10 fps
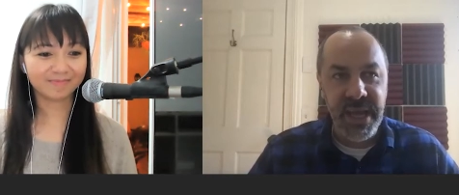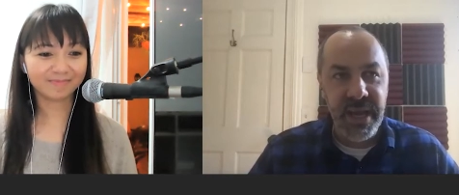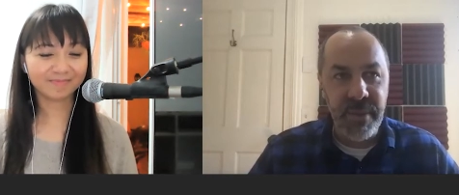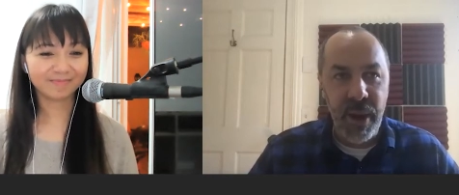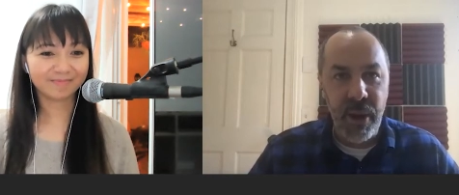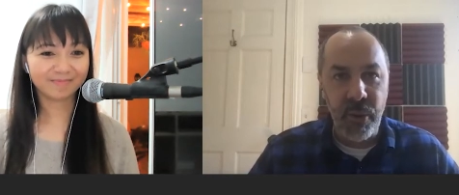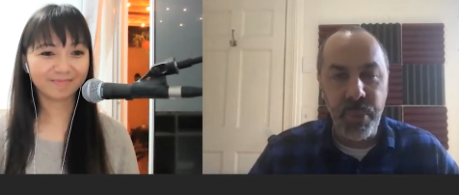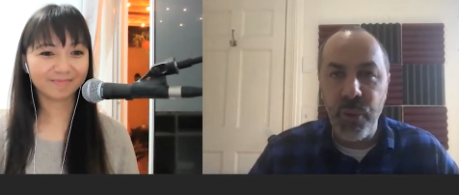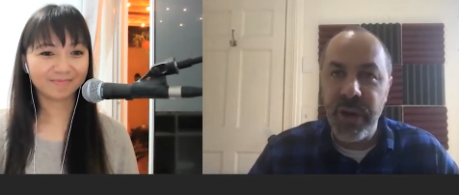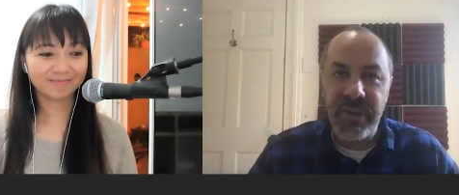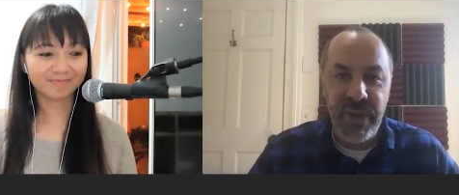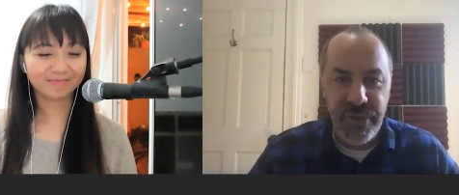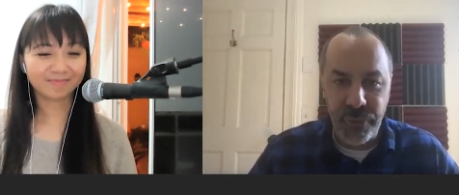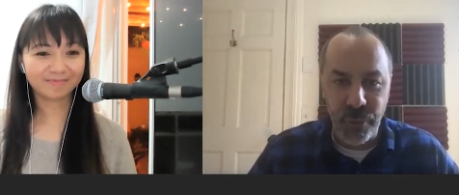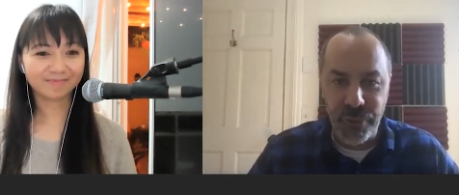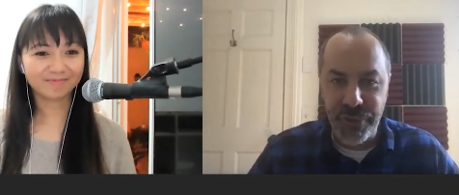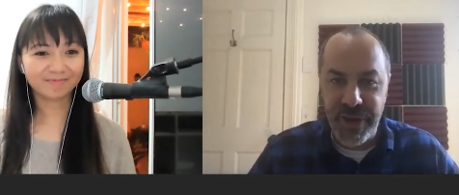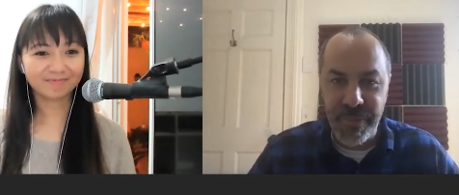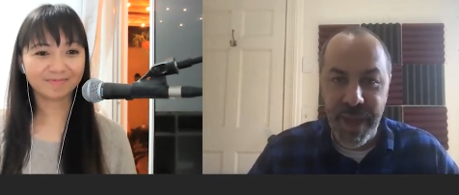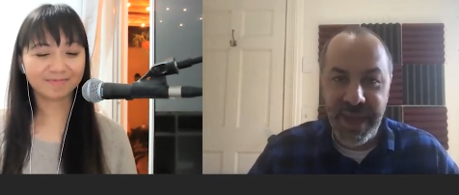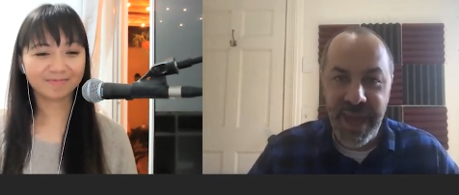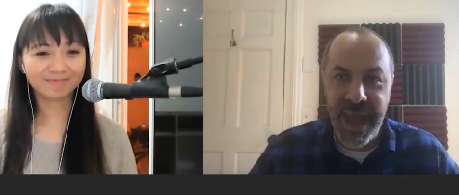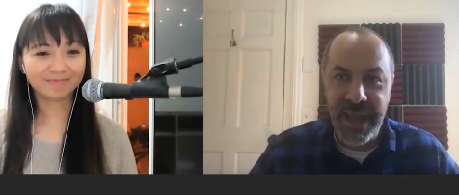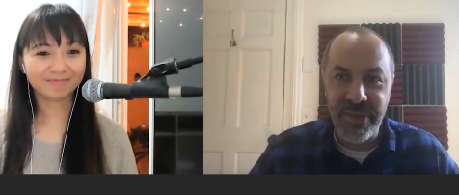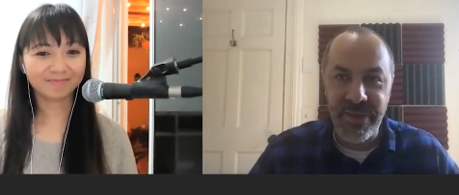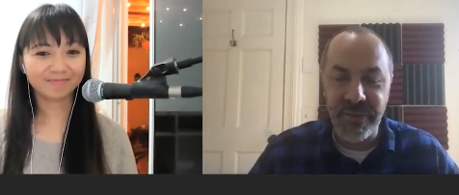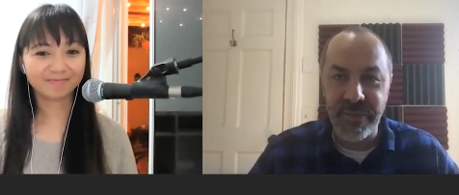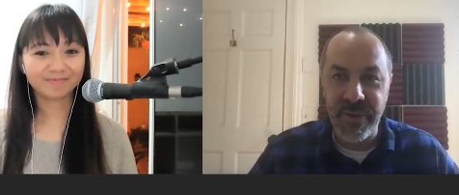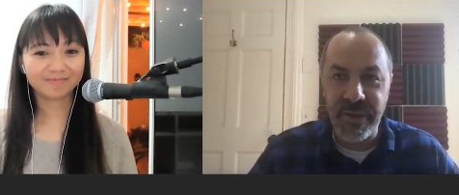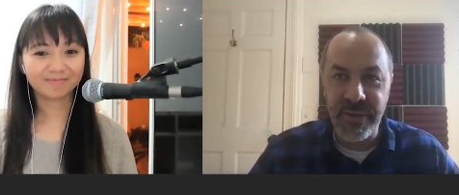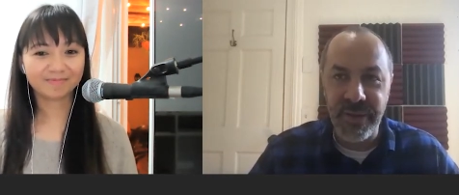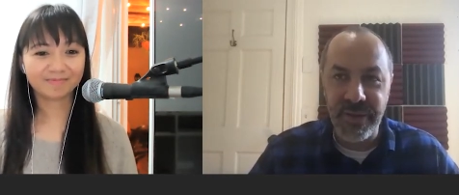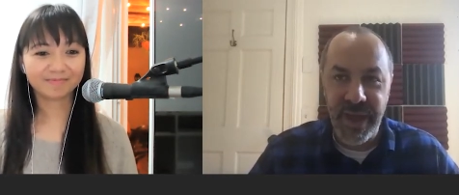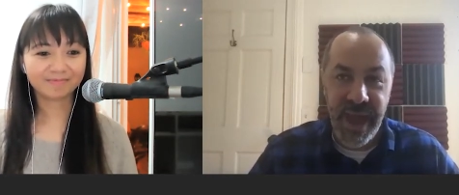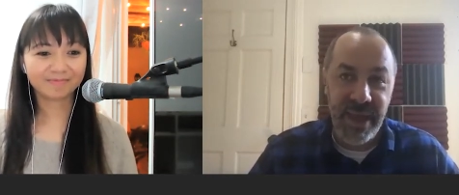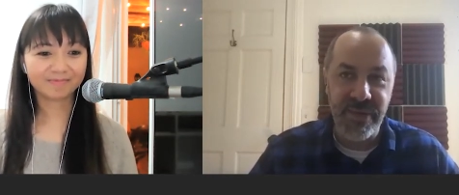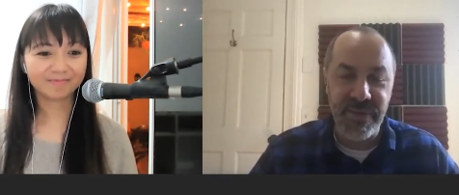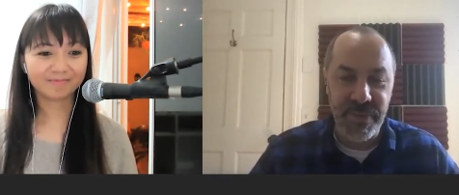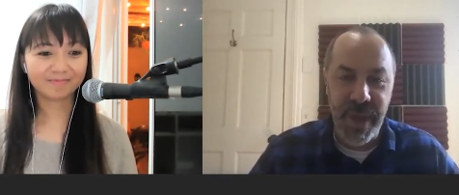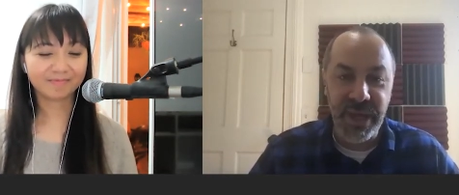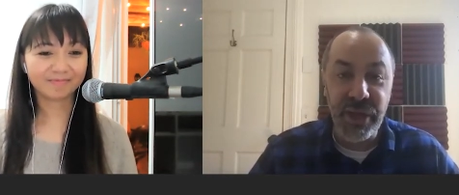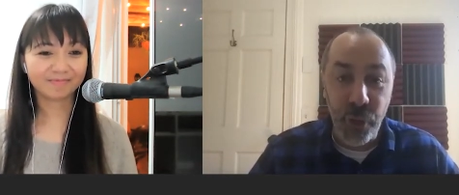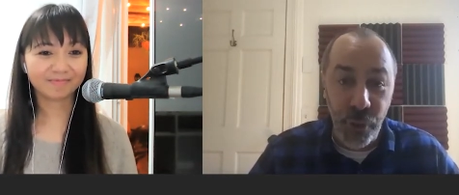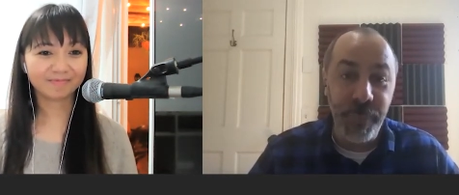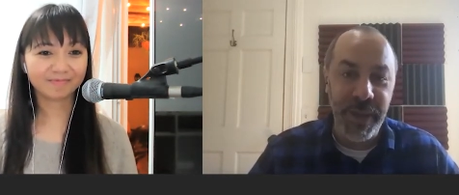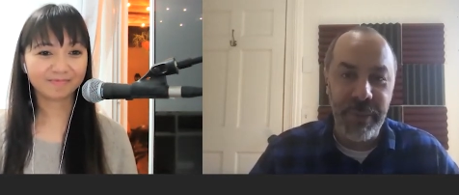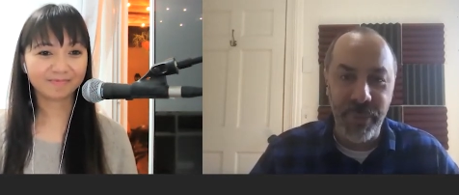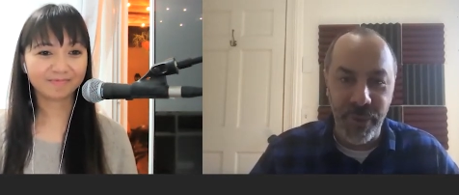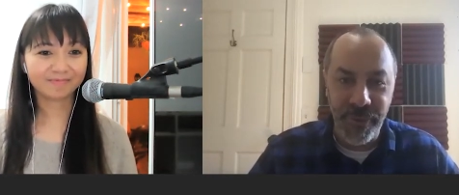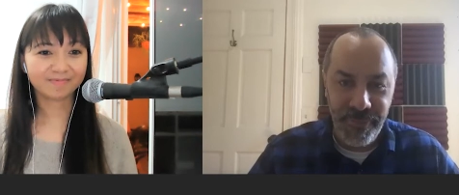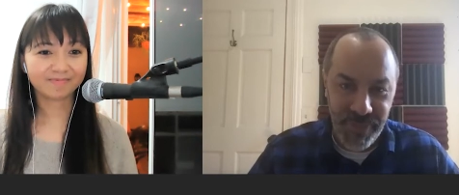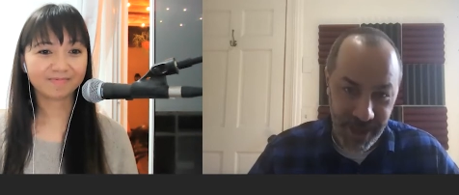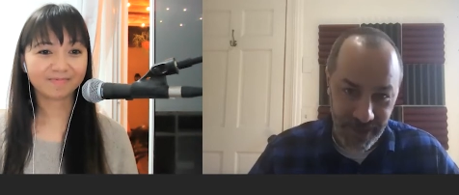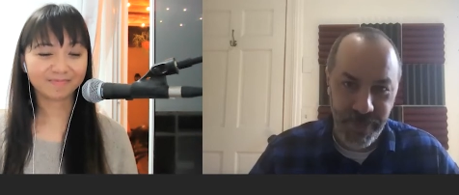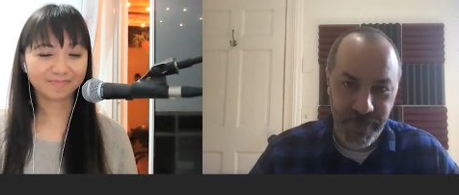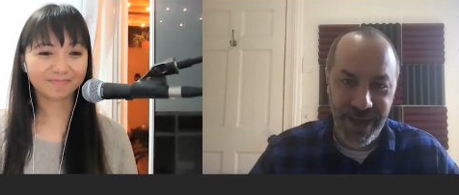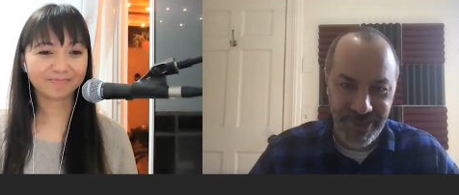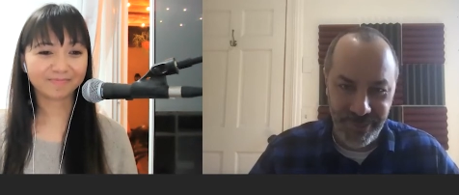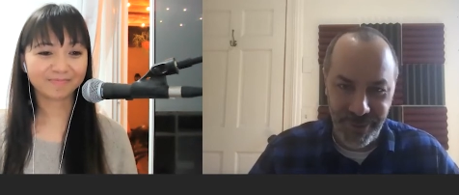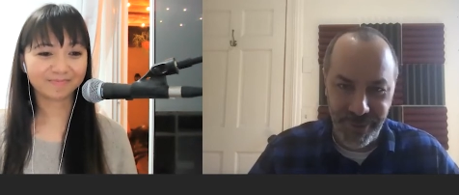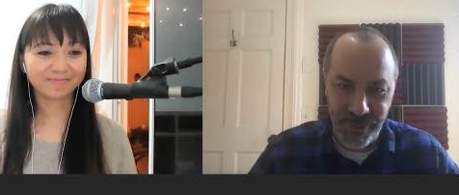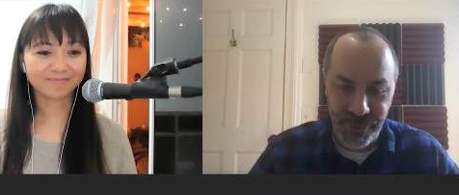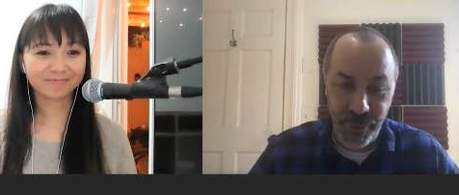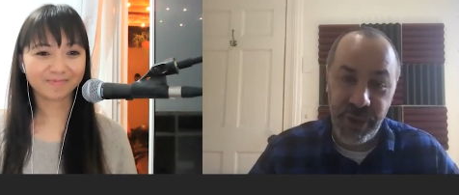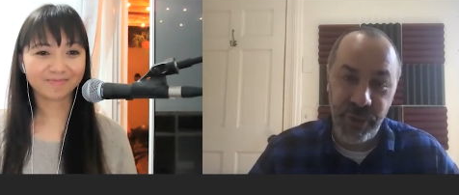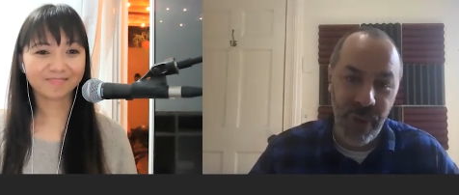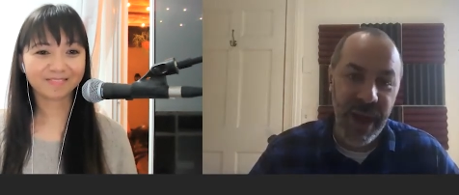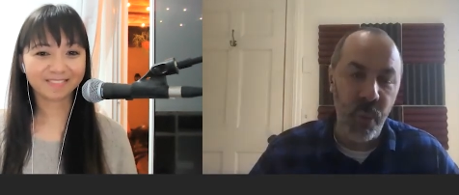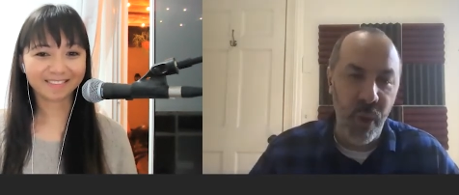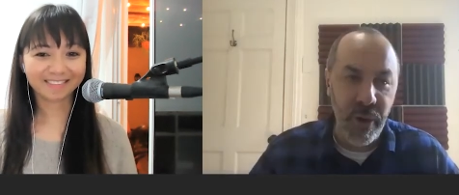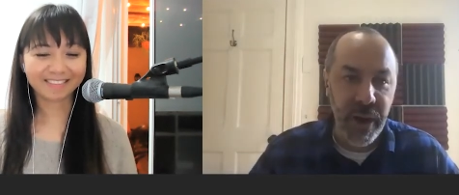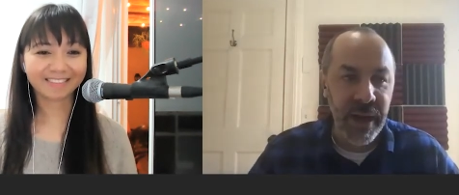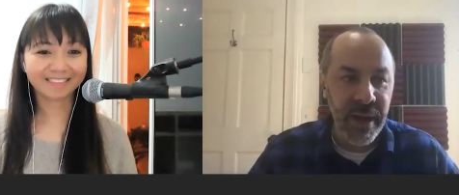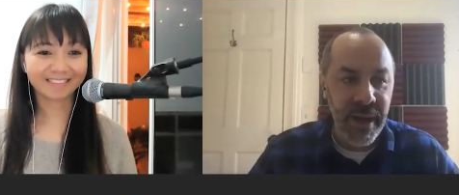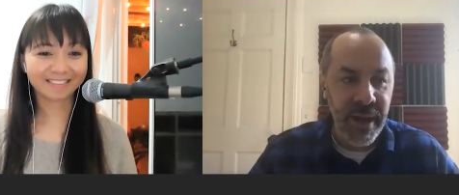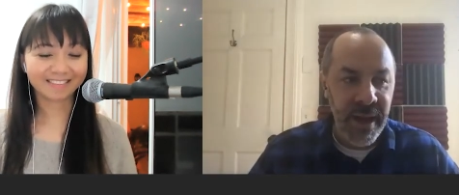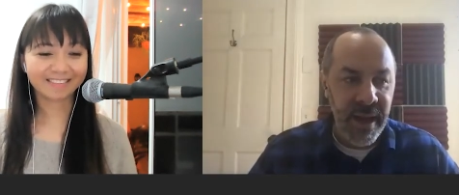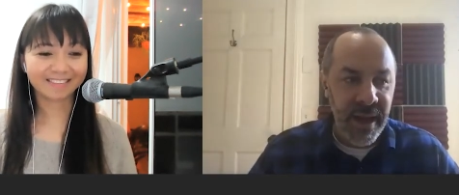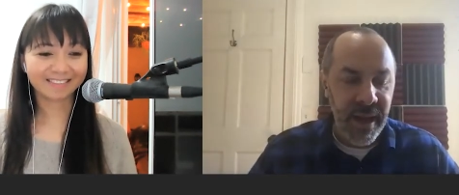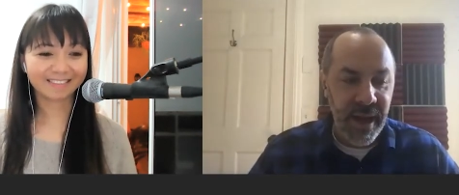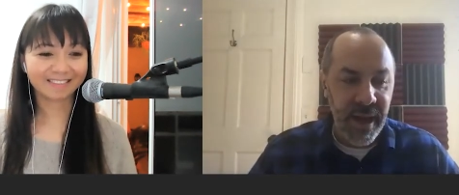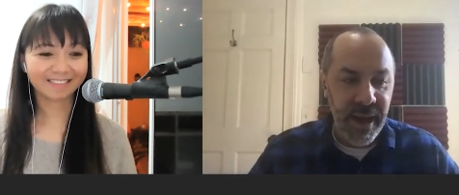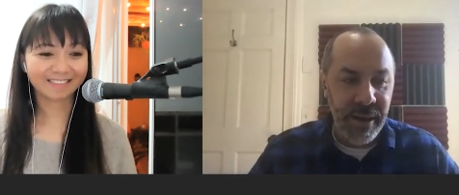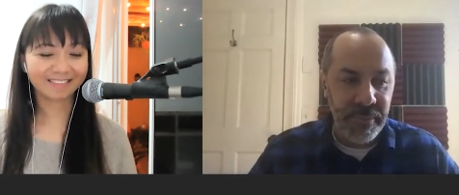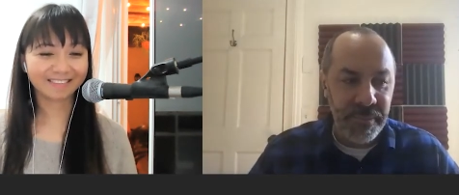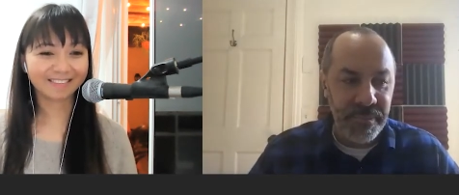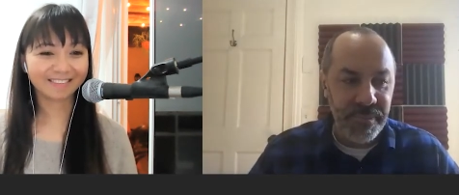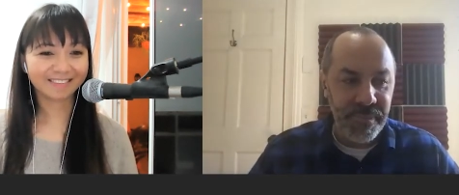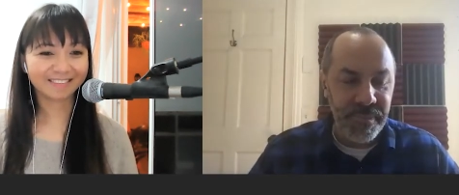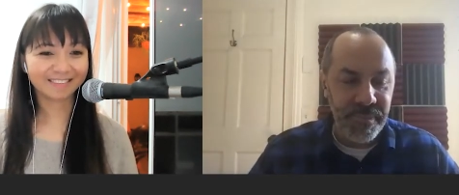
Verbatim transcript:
Speaker 1: excited about putting these tools in as many hands of uh, the hands of as many good people as possible, doing great work. Um,